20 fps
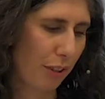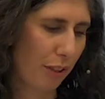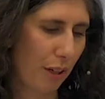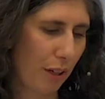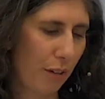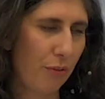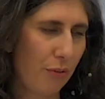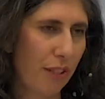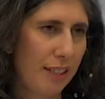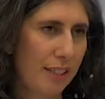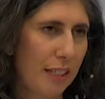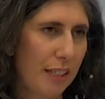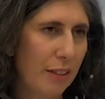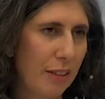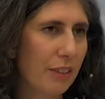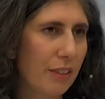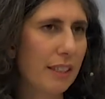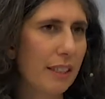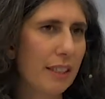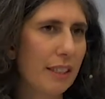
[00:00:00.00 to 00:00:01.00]
roughly
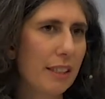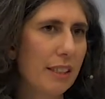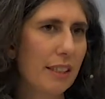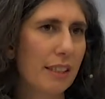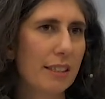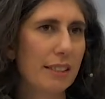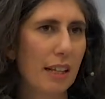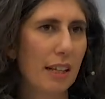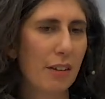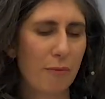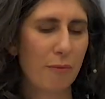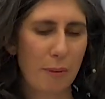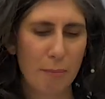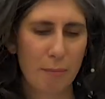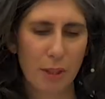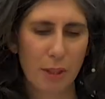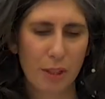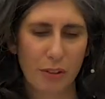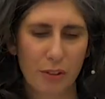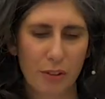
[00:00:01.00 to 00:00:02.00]
70 staff
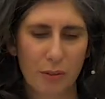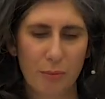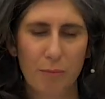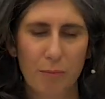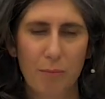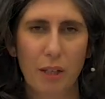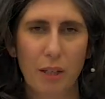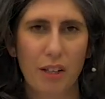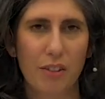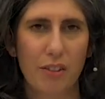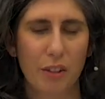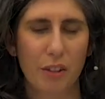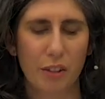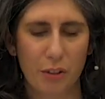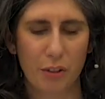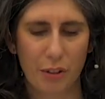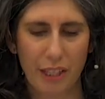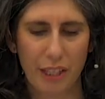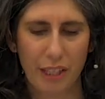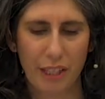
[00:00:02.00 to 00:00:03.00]
members, plus our
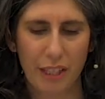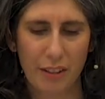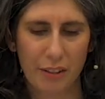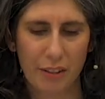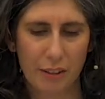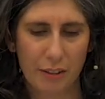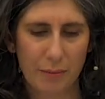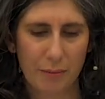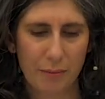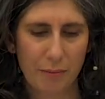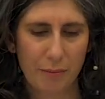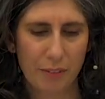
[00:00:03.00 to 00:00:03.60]
trainees.